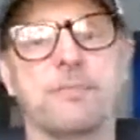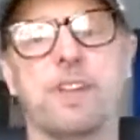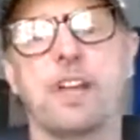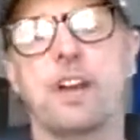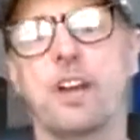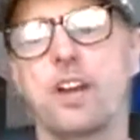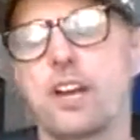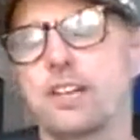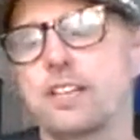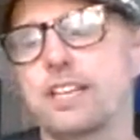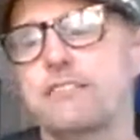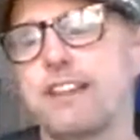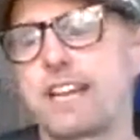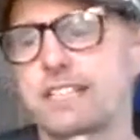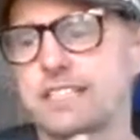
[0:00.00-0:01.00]
and
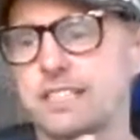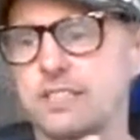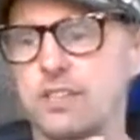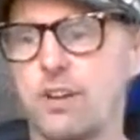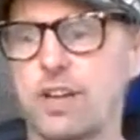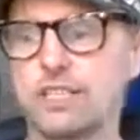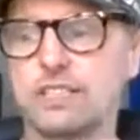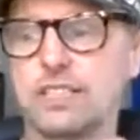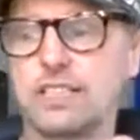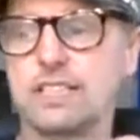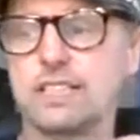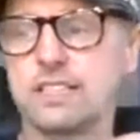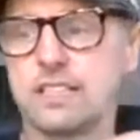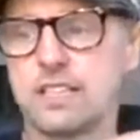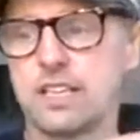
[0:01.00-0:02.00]
they're
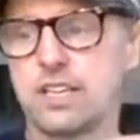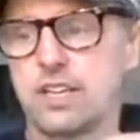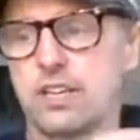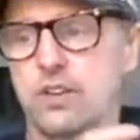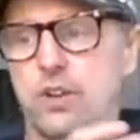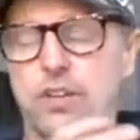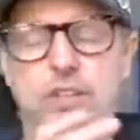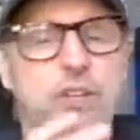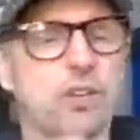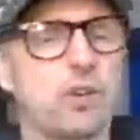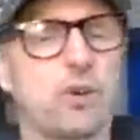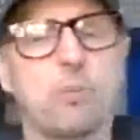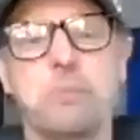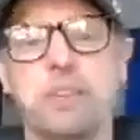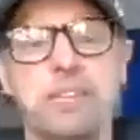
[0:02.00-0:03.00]
exercising like a
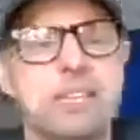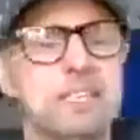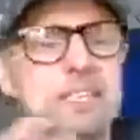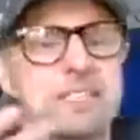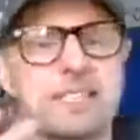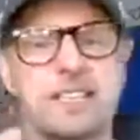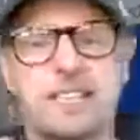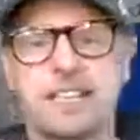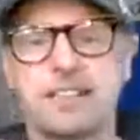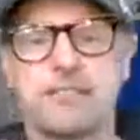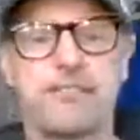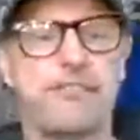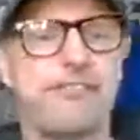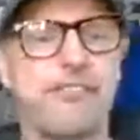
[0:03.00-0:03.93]
communistic,